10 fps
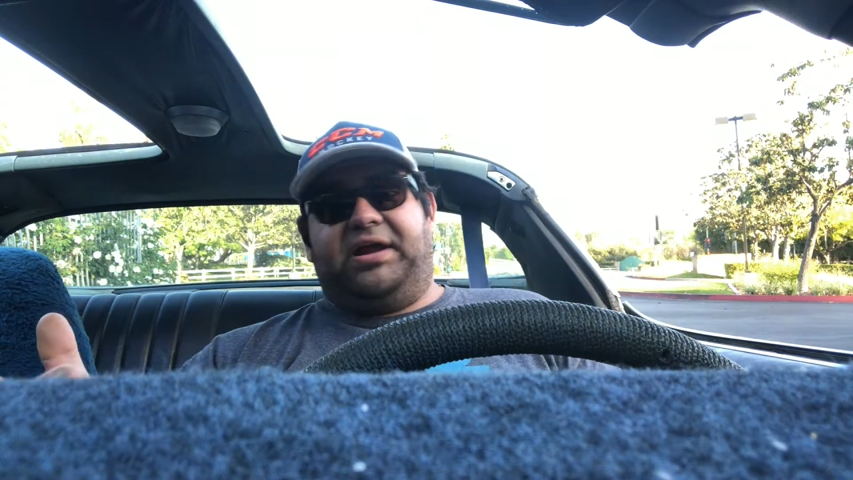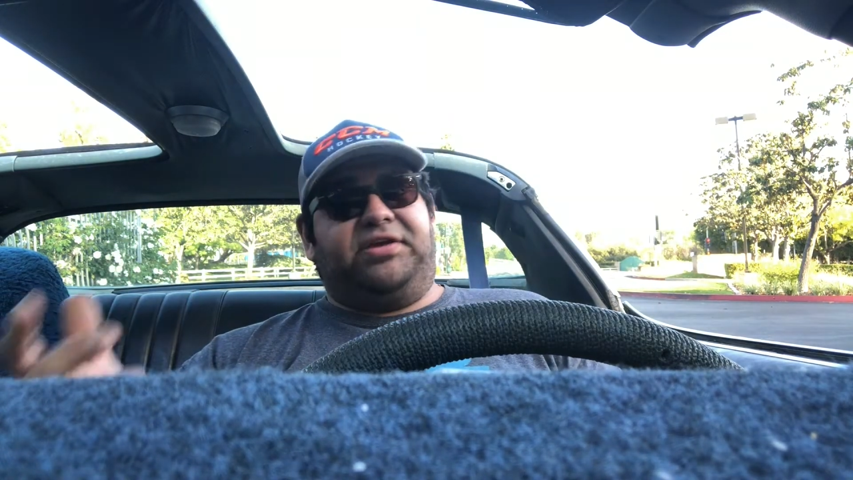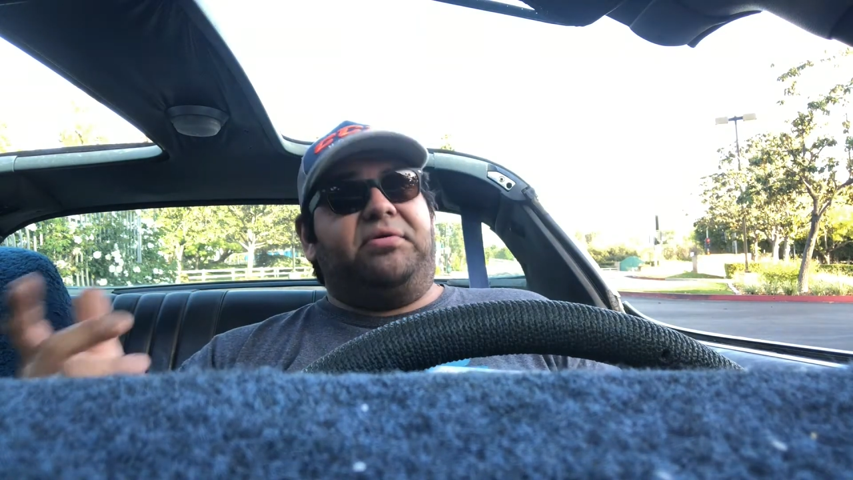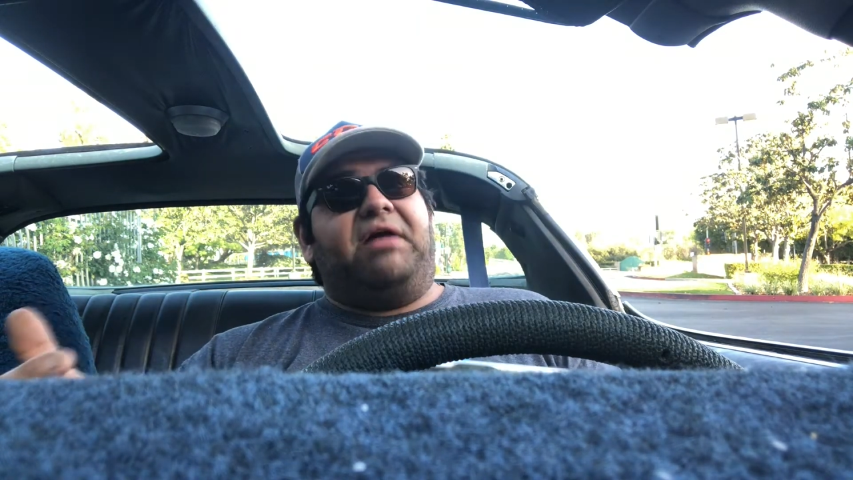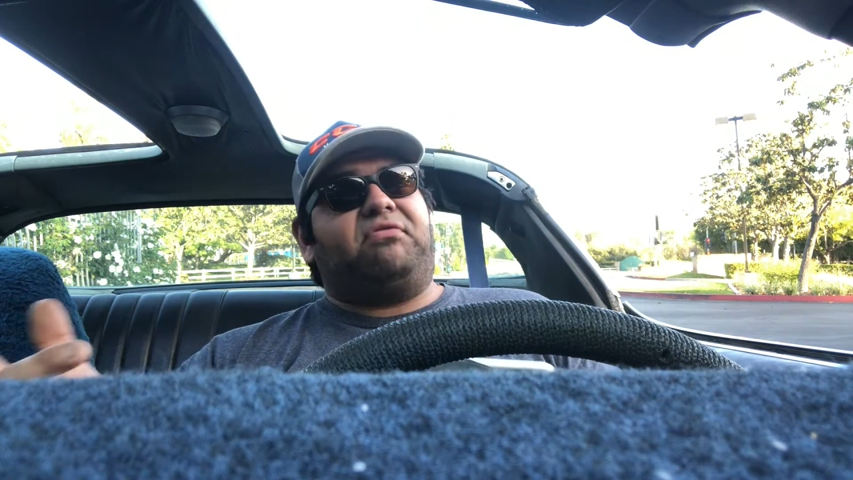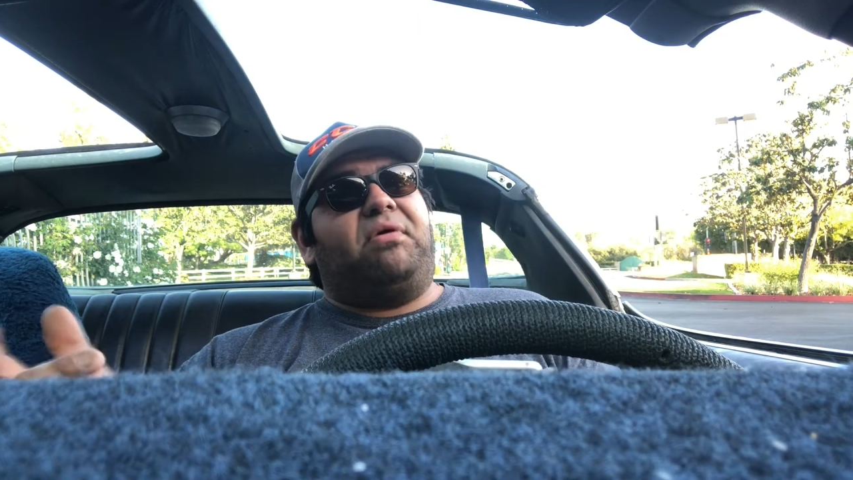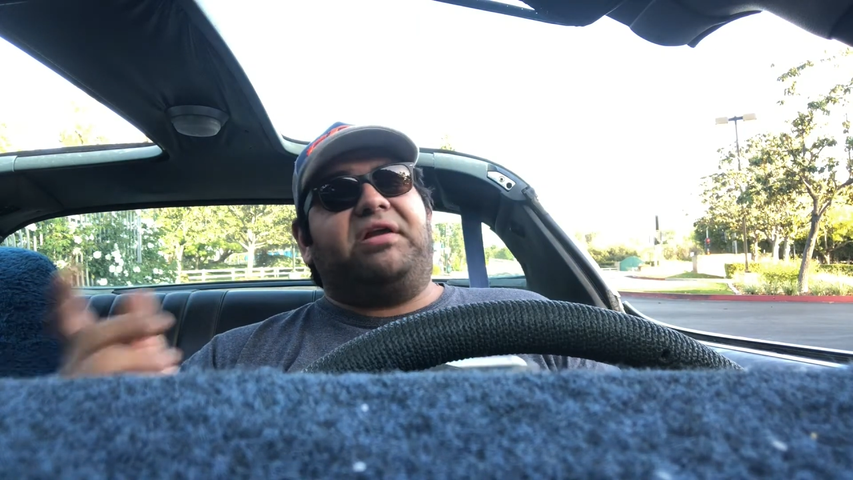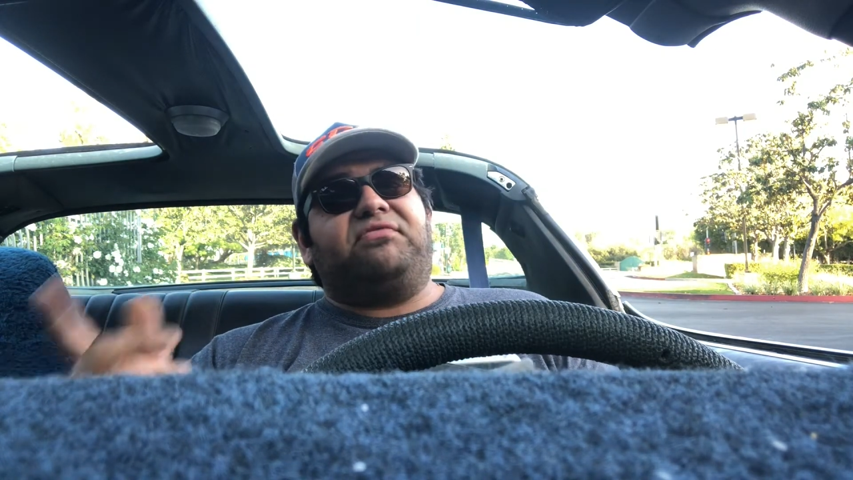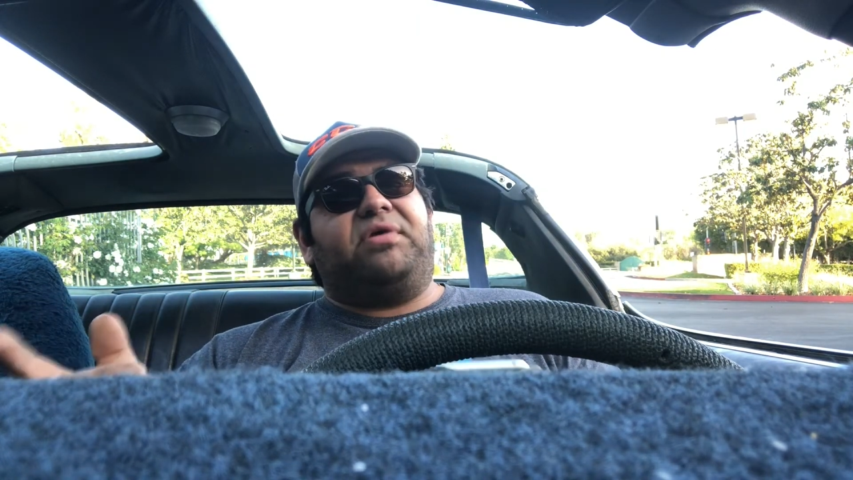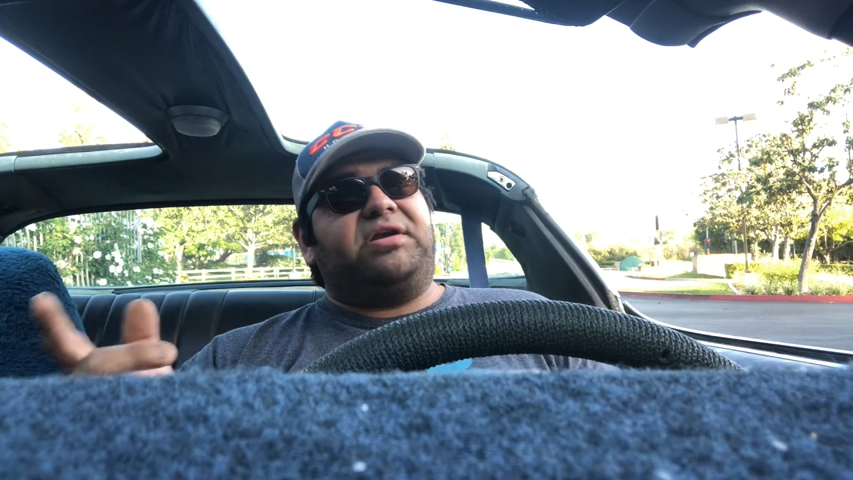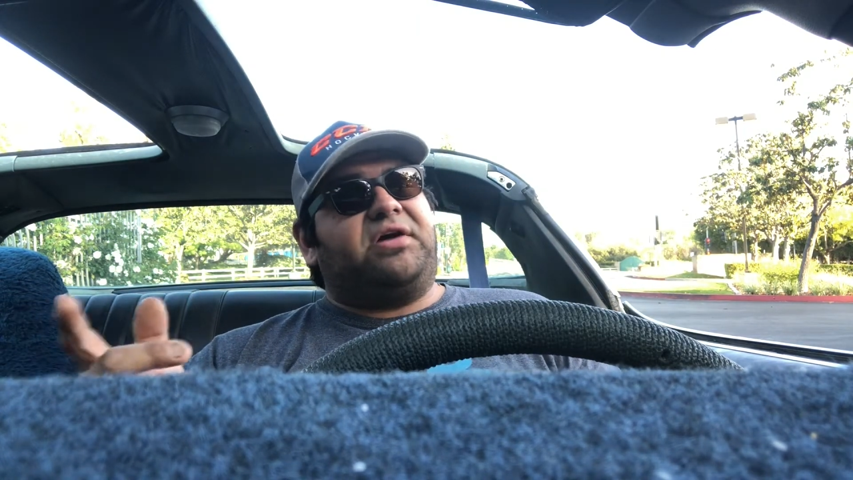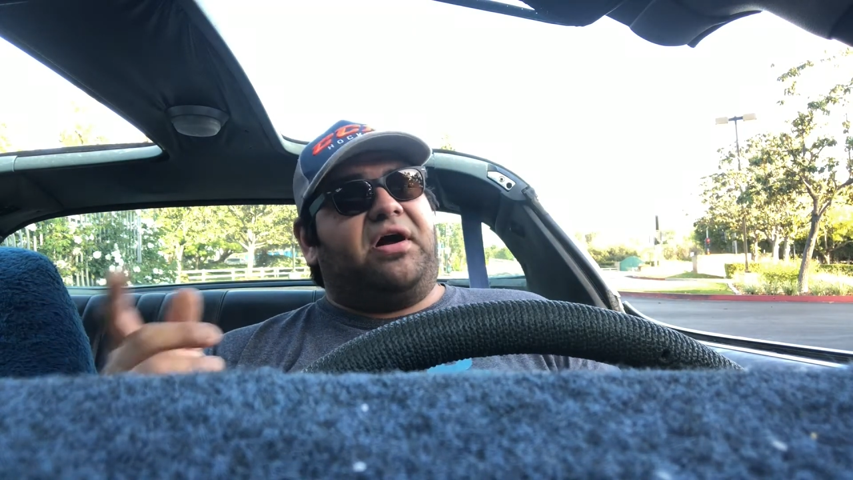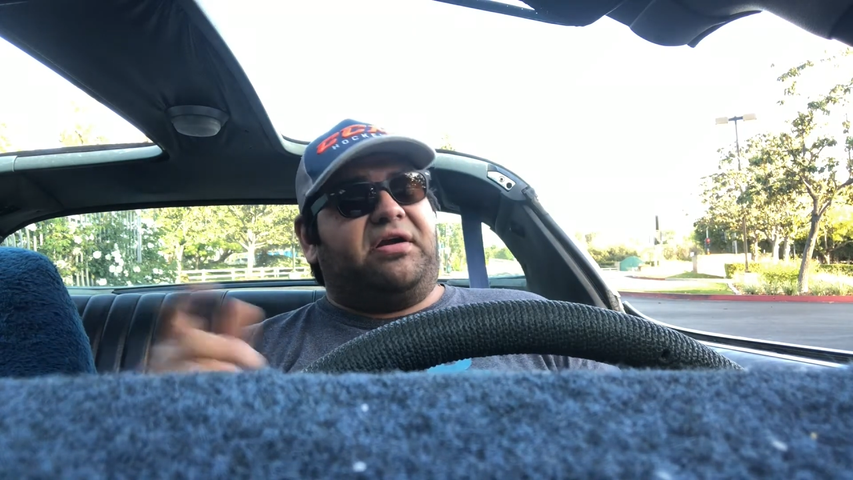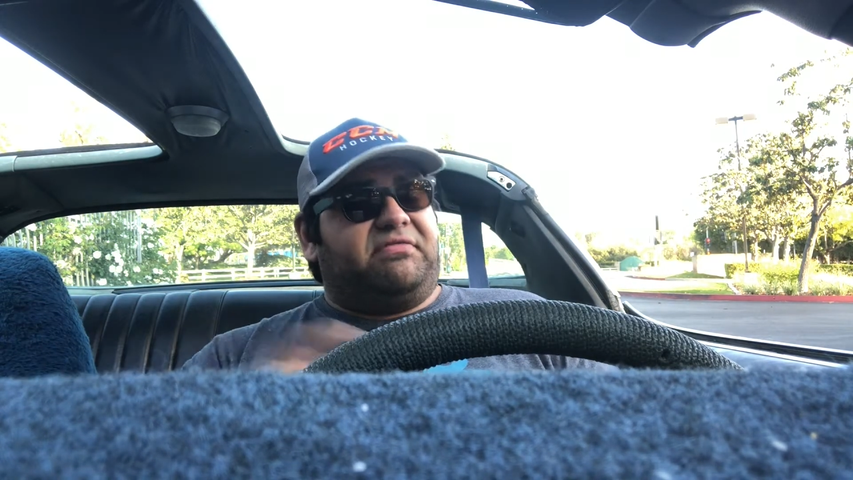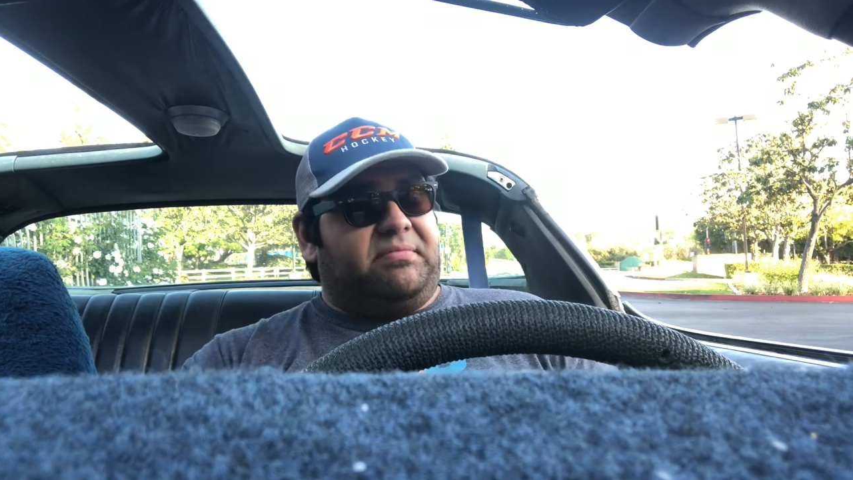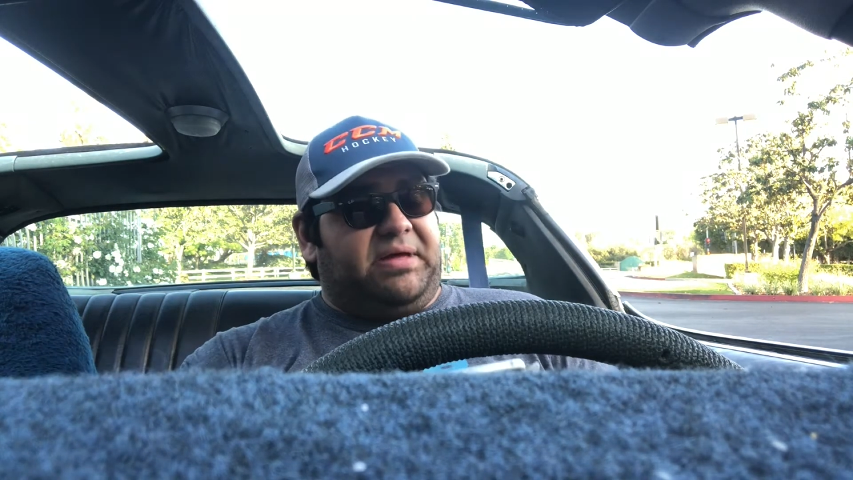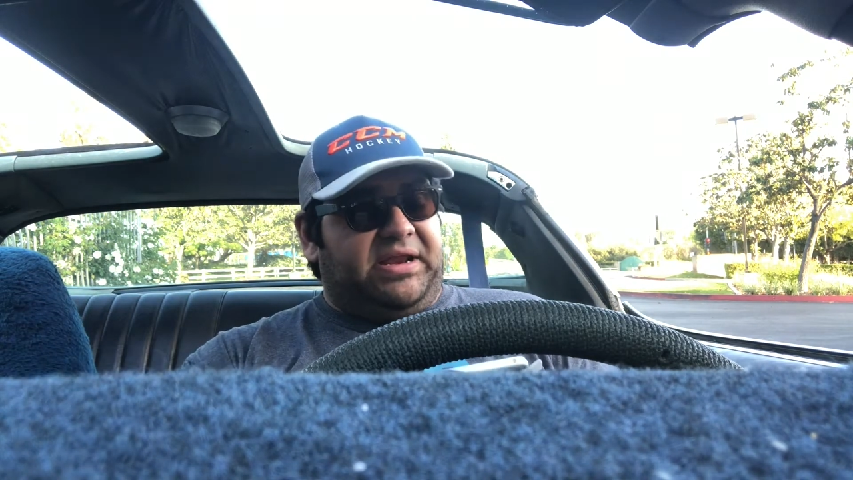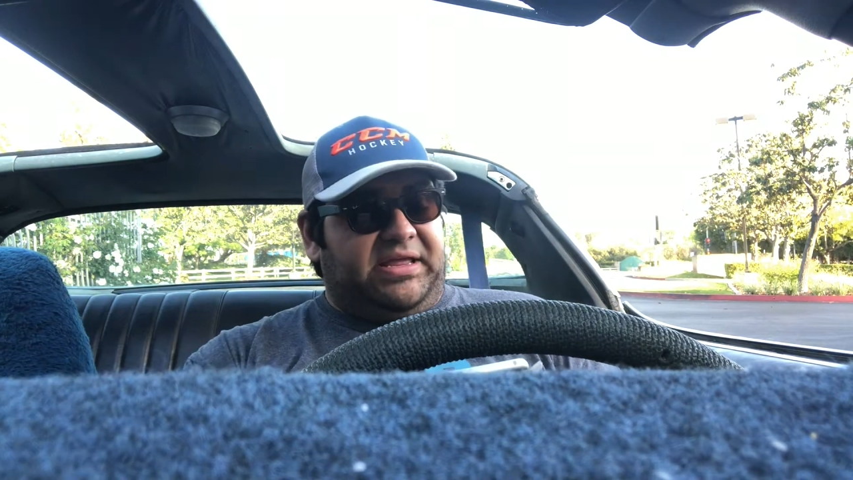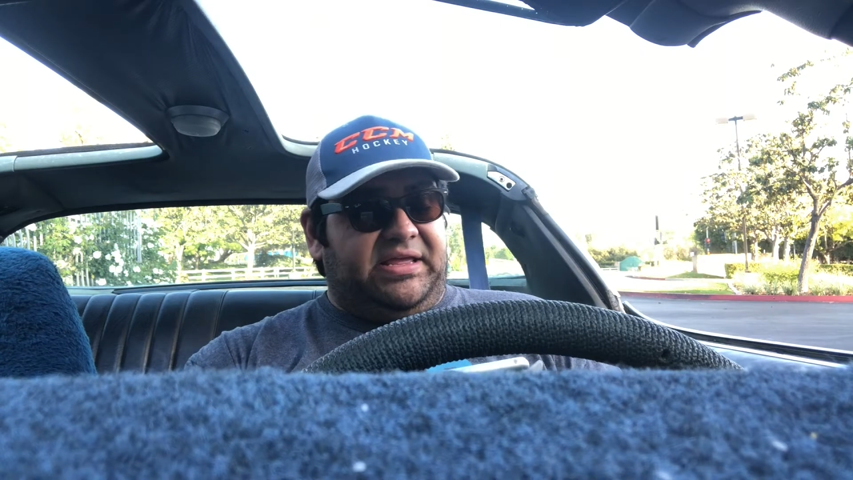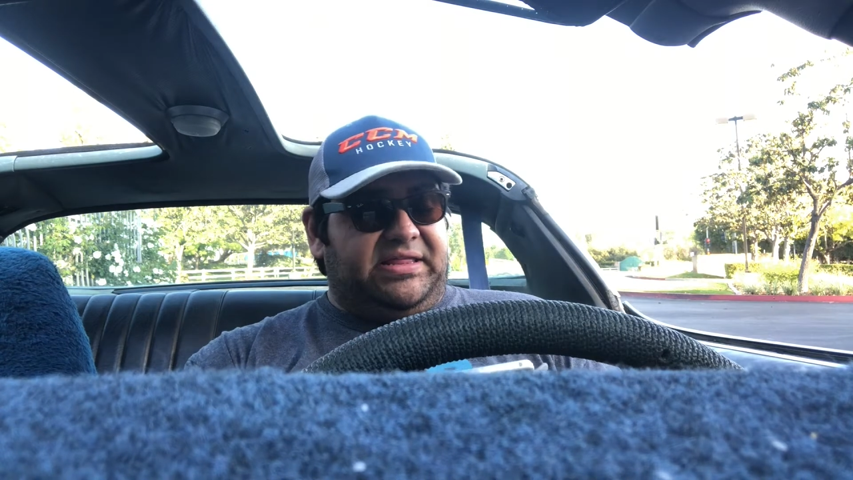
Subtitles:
I do have a one-of-one car, everybody.